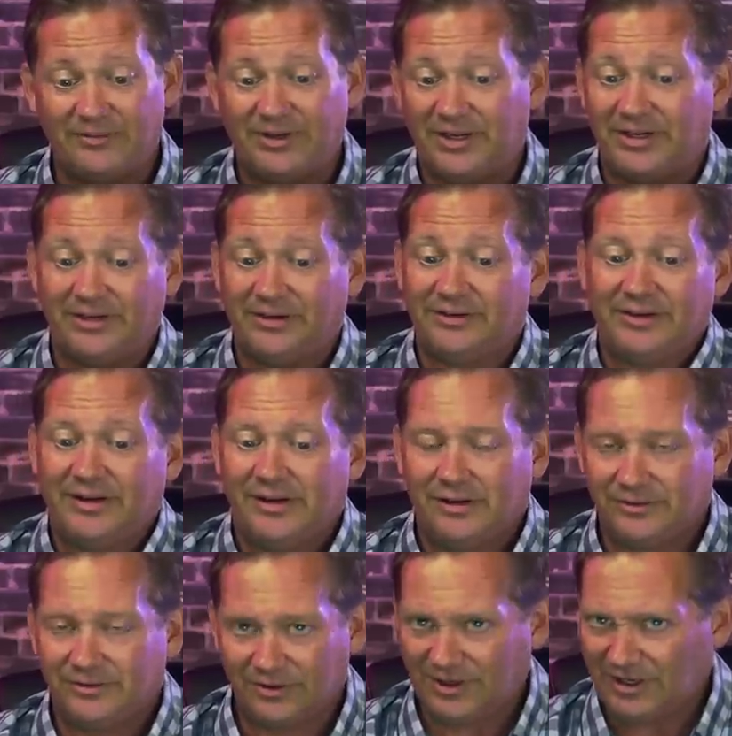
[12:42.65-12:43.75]
I mean,
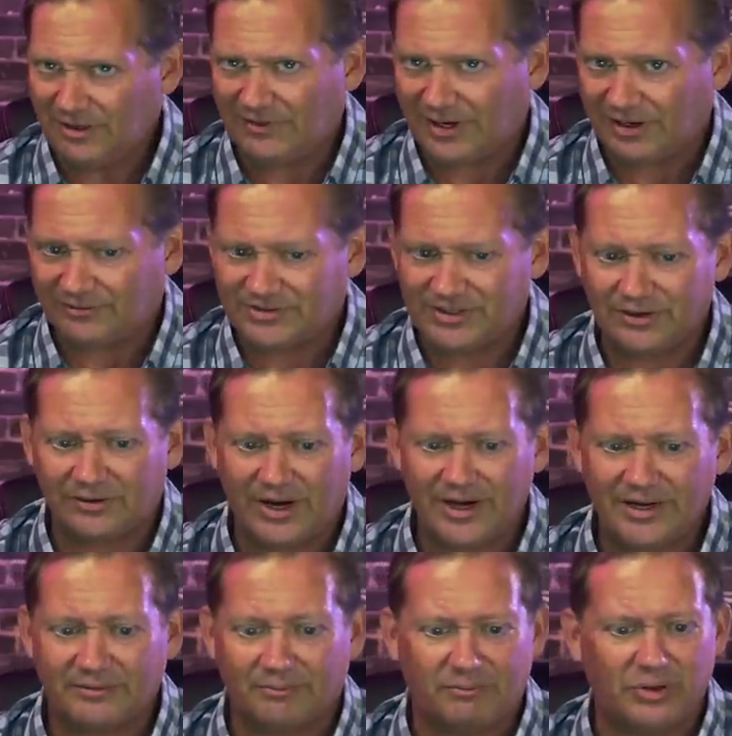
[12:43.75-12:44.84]
they're innovative too,
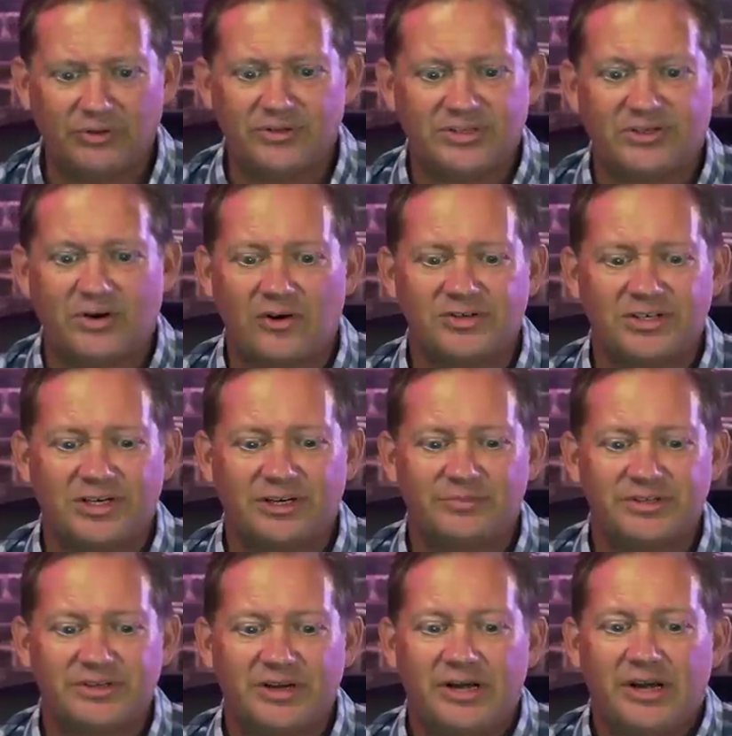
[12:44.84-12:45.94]
right? And building
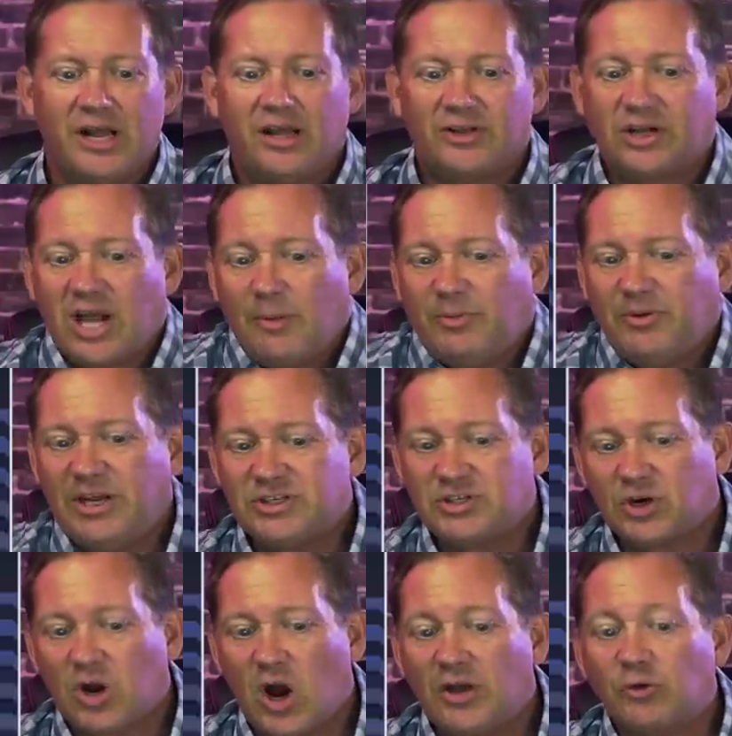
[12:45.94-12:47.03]
starships. The company
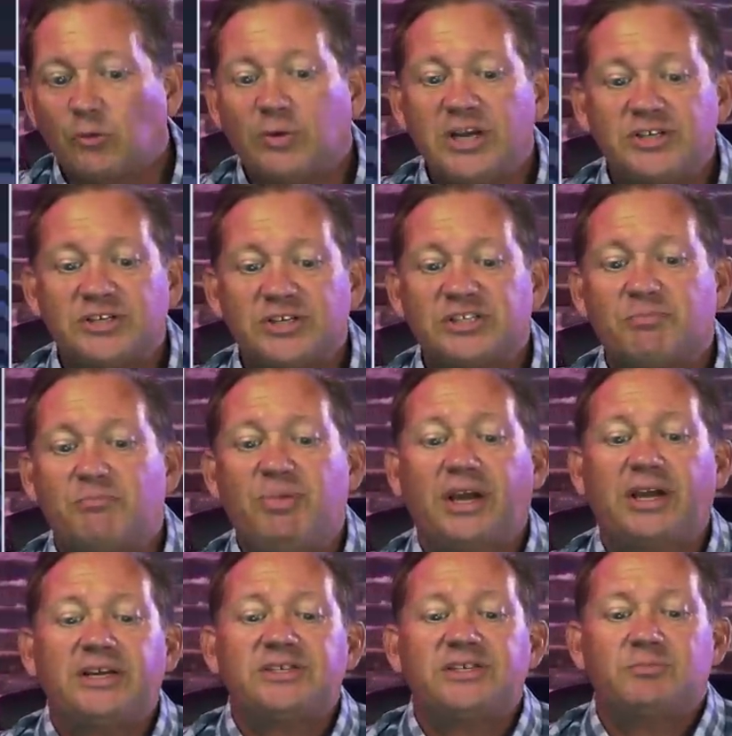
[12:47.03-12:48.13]
took on the region's
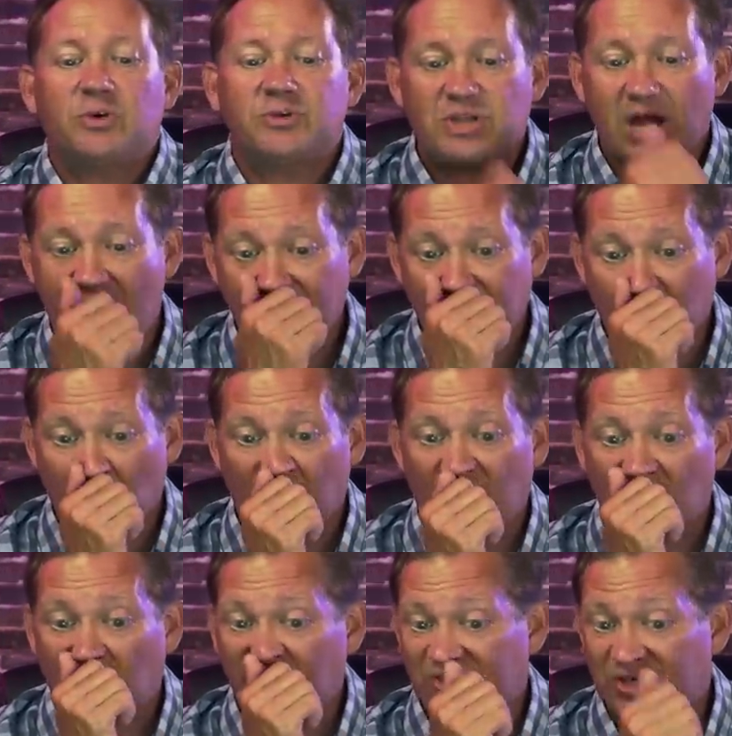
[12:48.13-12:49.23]
biggest, most
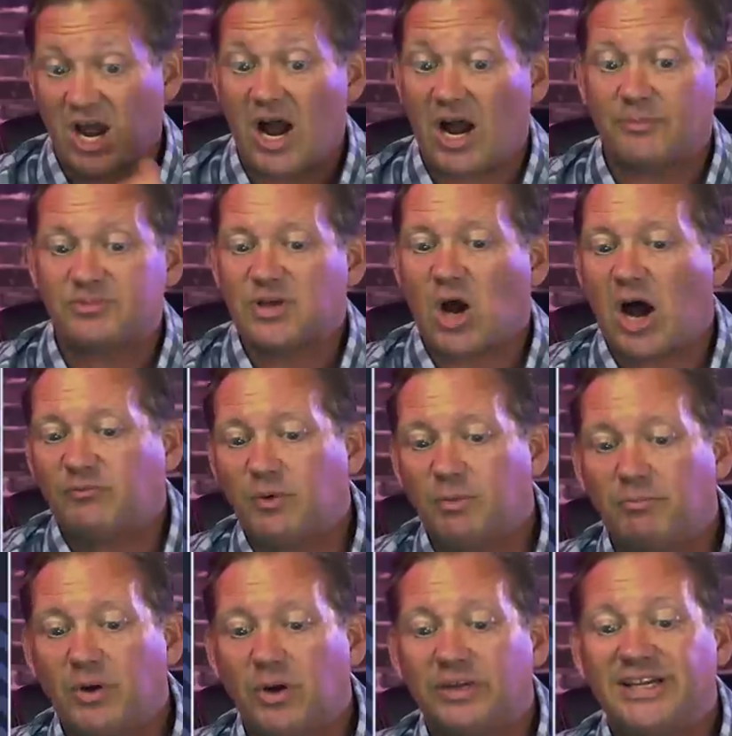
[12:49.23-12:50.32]
high-profile jobs.
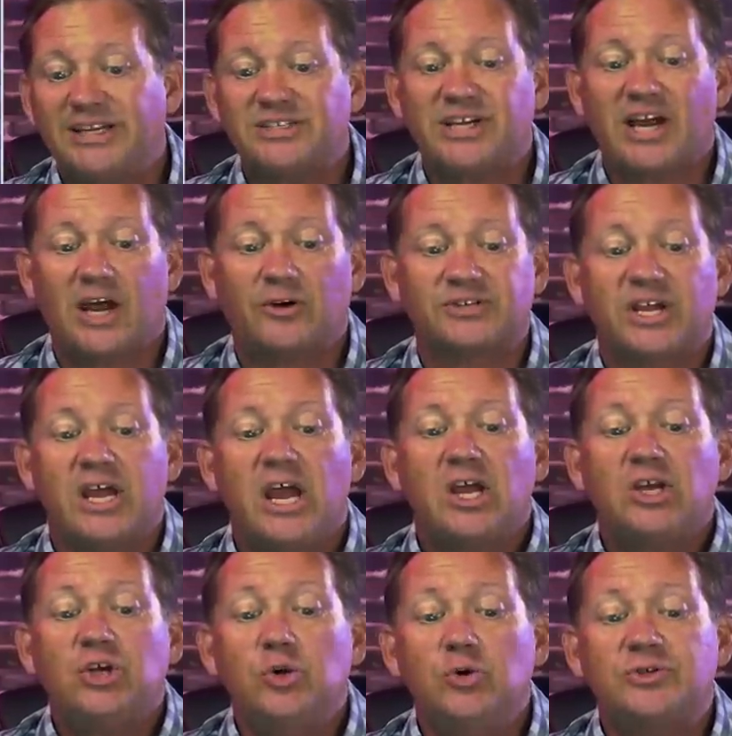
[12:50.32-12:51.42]
Hoffman built Intel's
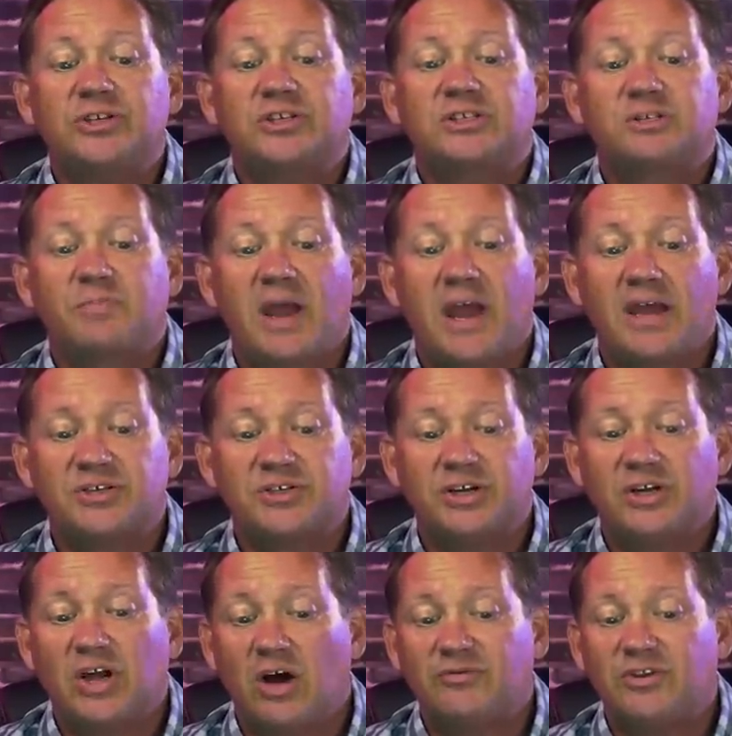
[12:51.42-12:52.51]
huge
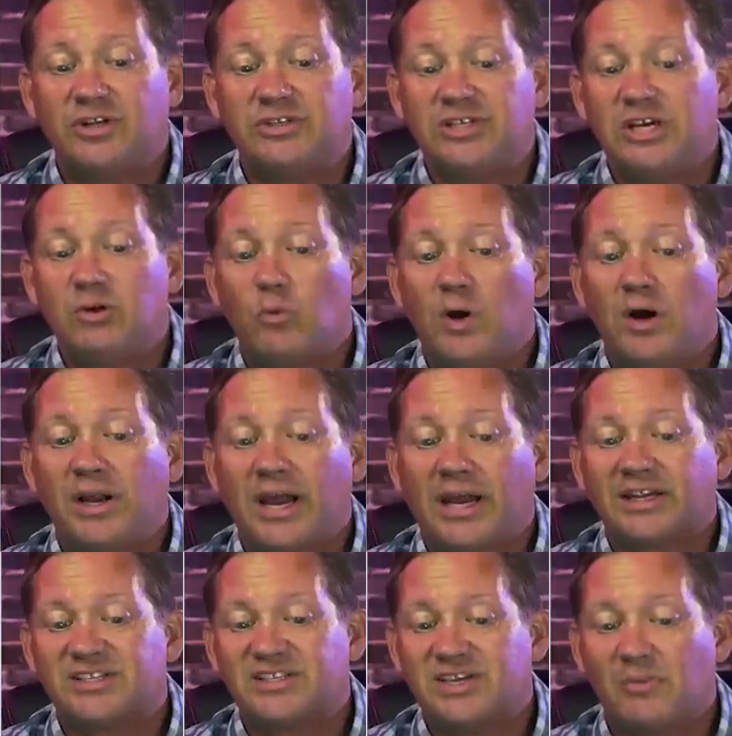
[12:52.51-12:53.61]
expansion of the
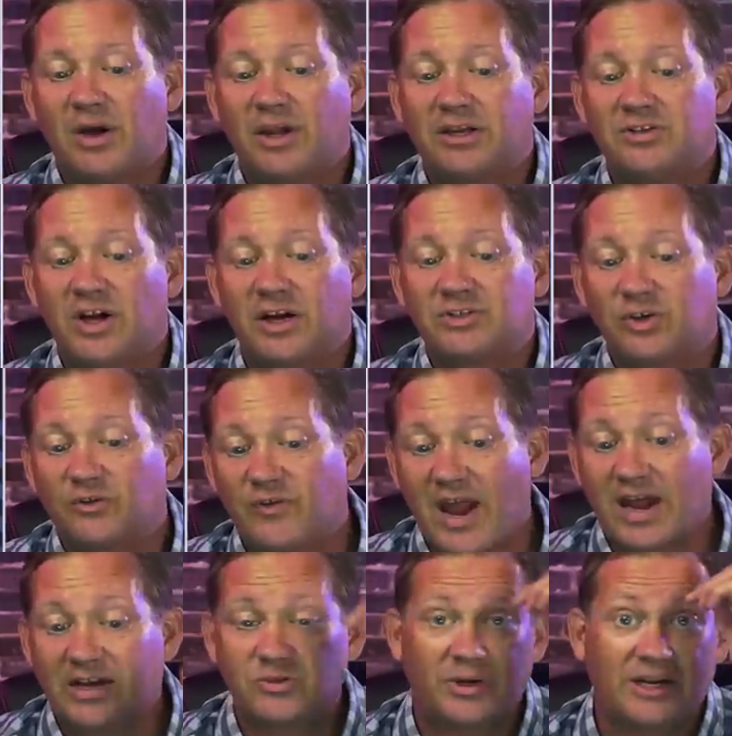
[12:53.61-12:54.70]
D1X semiconductor
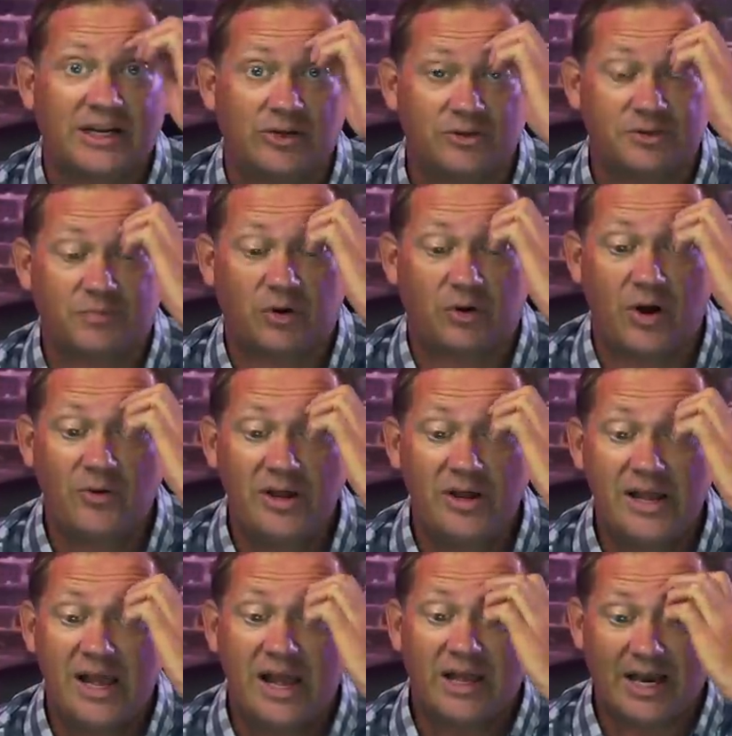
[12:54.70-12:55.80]
factory in Hillsboro.
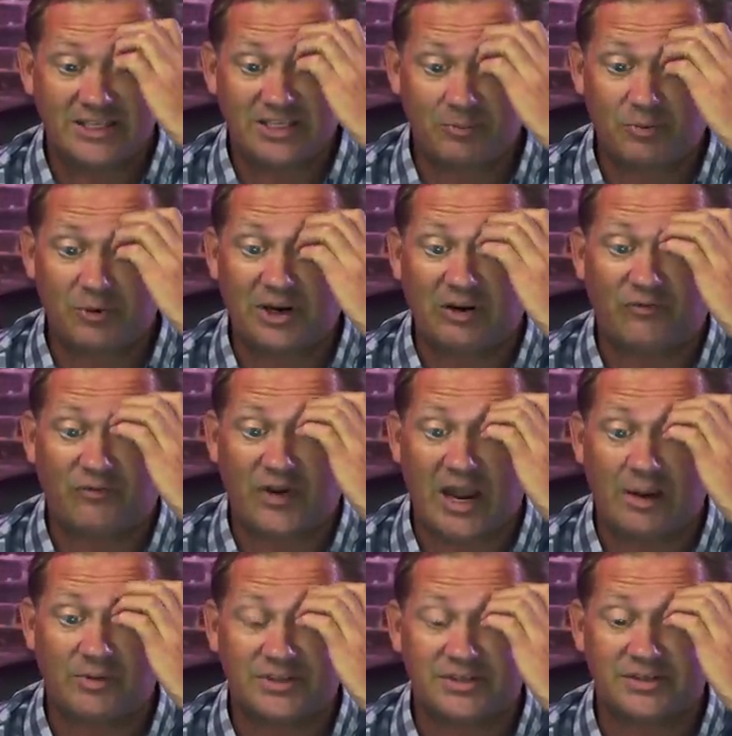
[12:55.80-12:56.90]
That's a pretty
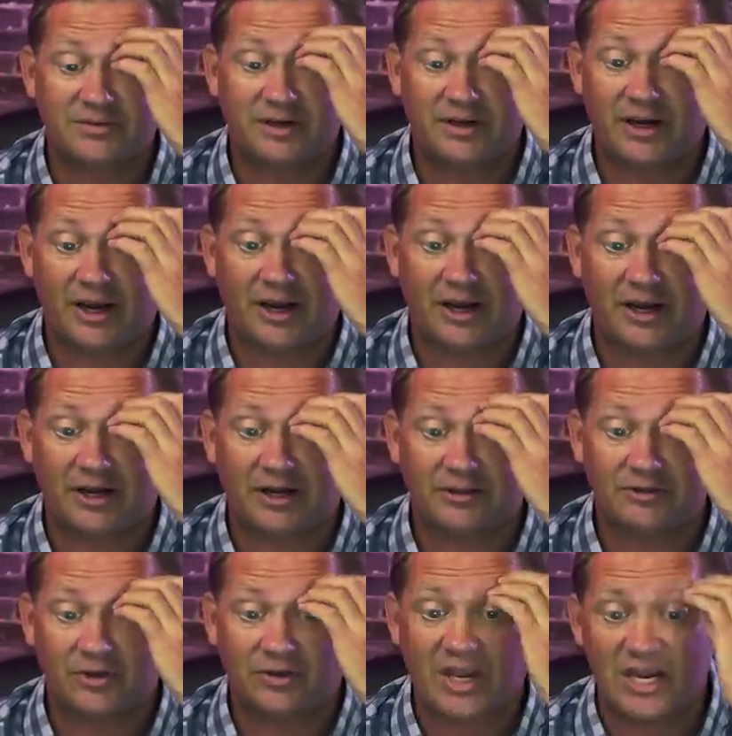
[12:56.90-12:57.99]
famous
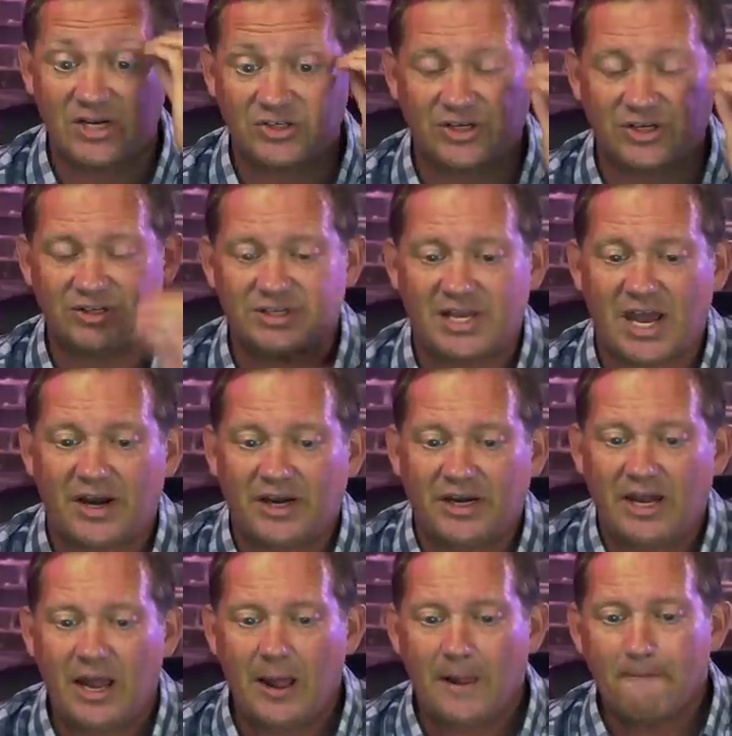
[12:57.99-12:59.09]
location and
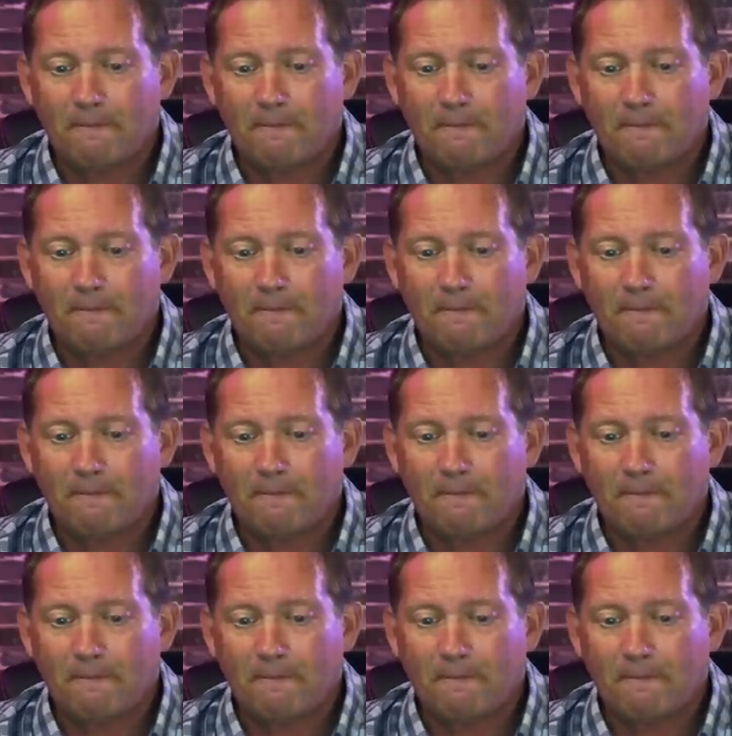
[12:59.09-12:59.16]
setting.